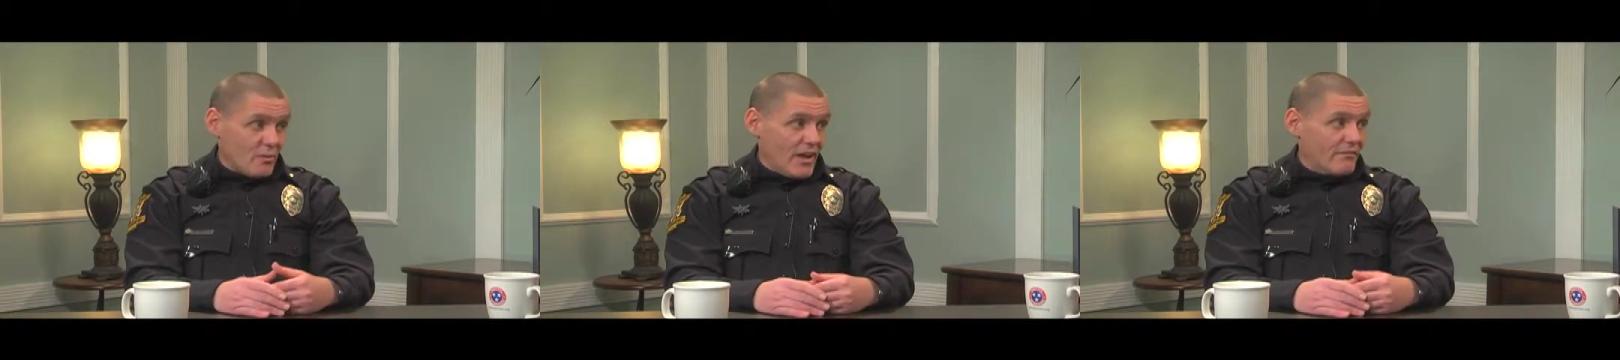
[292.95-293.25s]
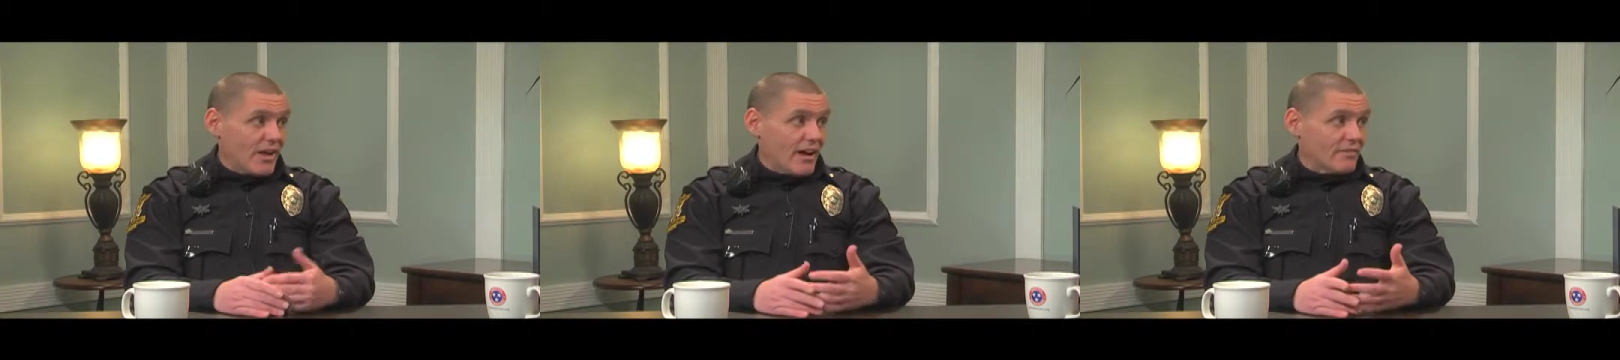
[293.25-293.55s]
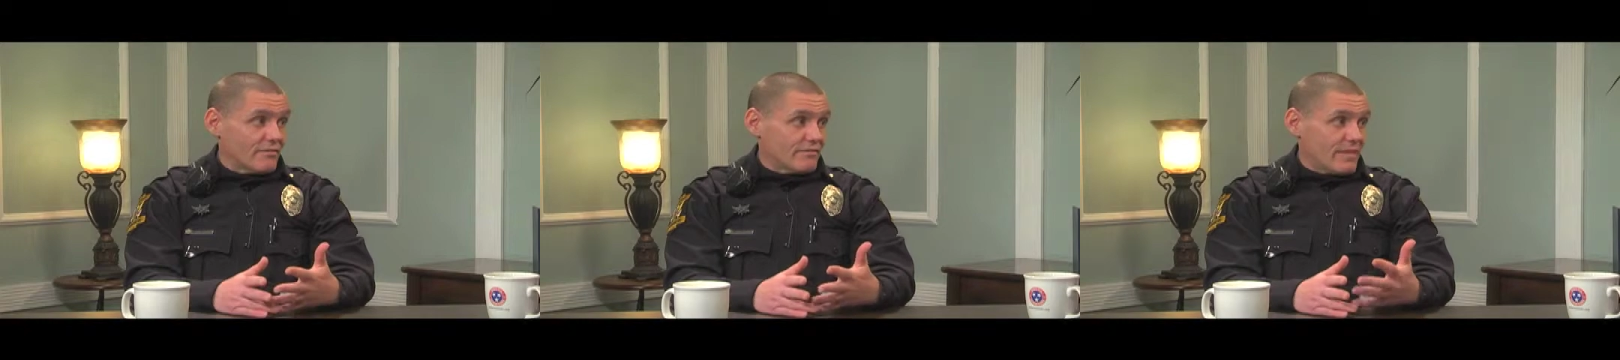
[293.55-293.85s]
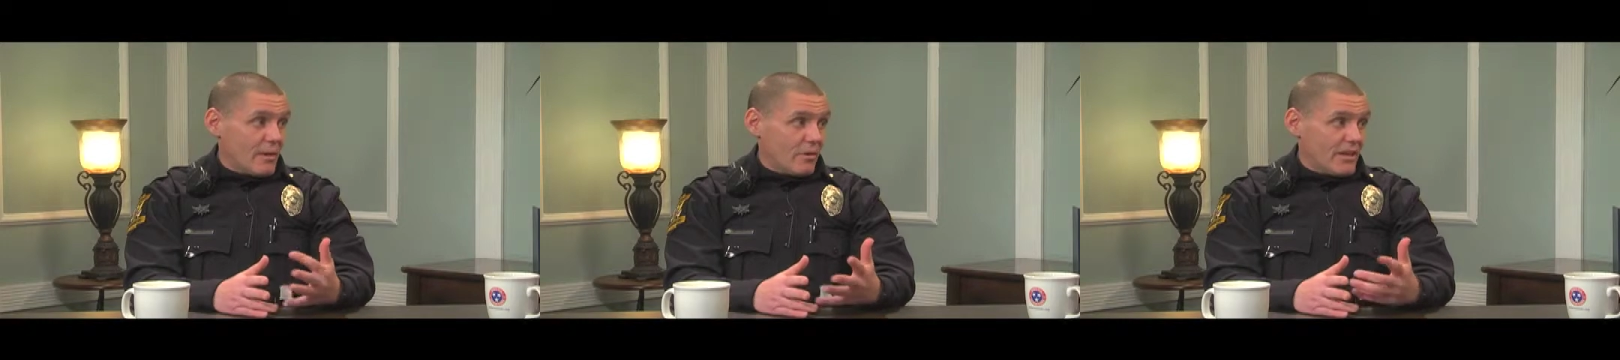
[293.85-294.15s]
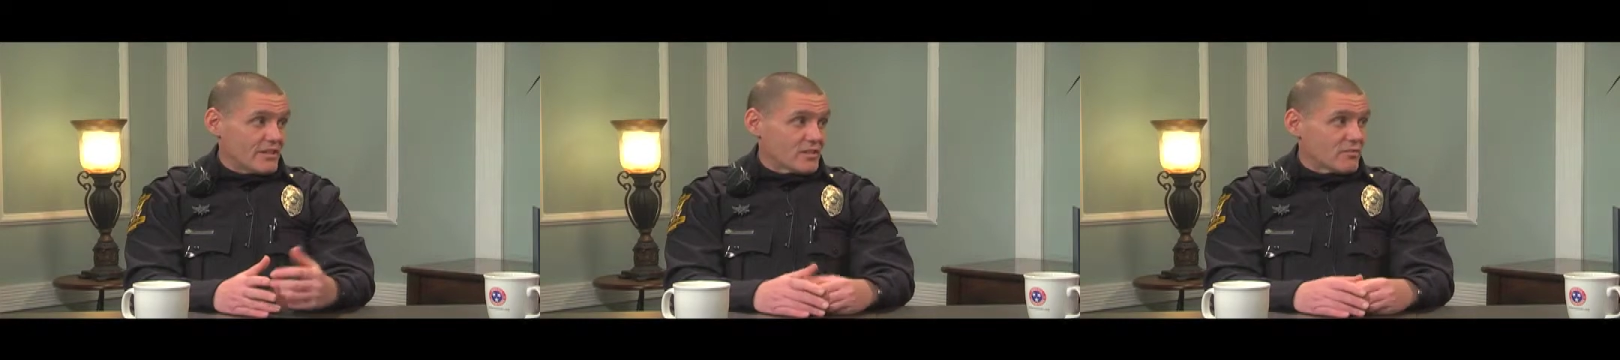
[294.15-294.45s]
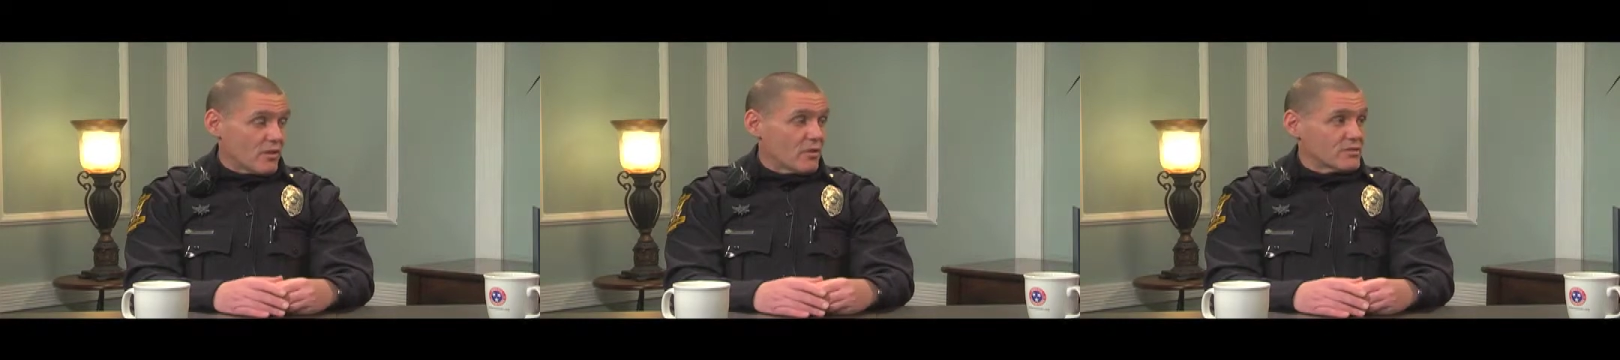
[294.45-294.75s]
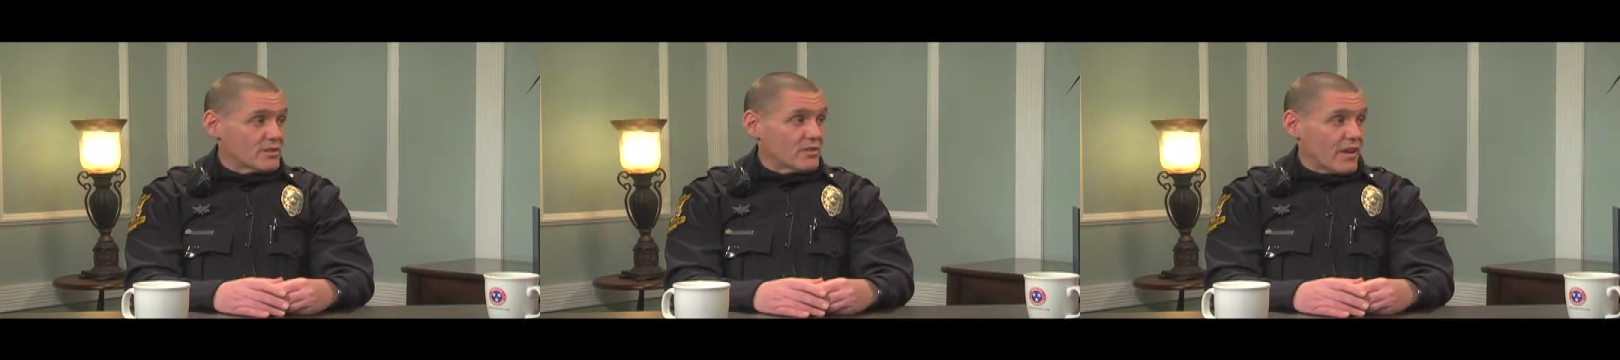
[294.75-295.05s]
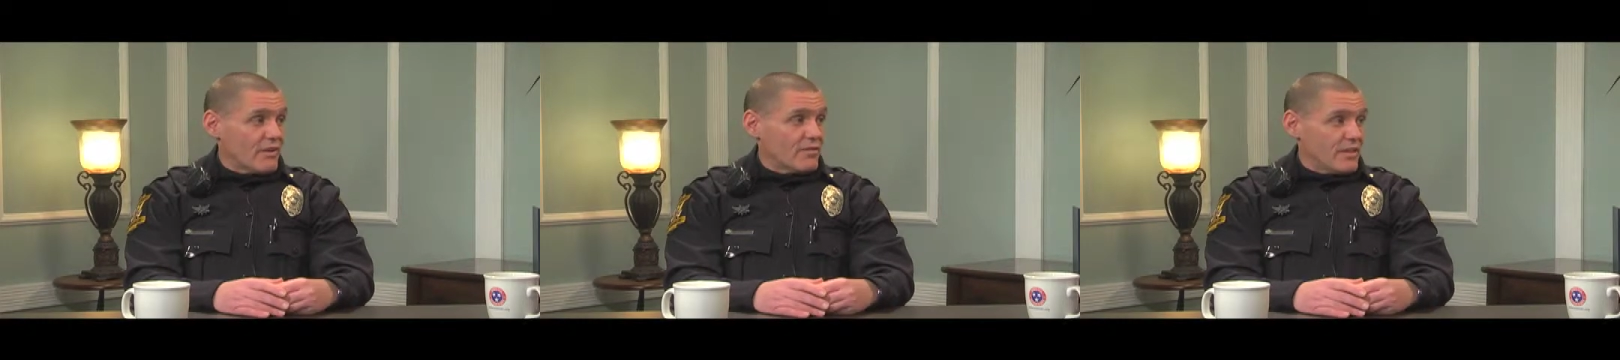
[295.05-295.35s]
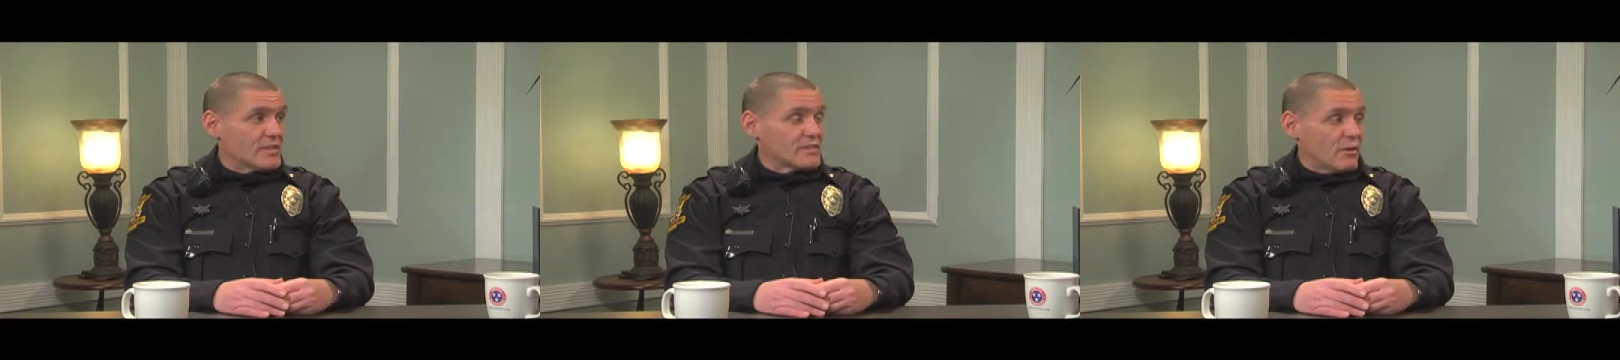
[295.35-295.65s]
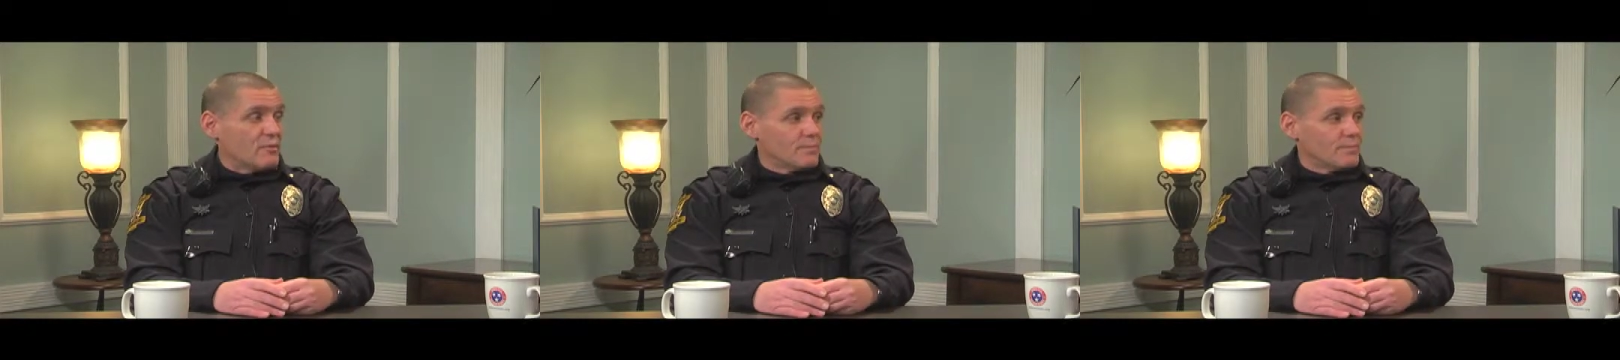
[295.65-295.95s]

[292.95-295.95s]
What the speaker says: we had 5 applications for the auxiliary out of it. So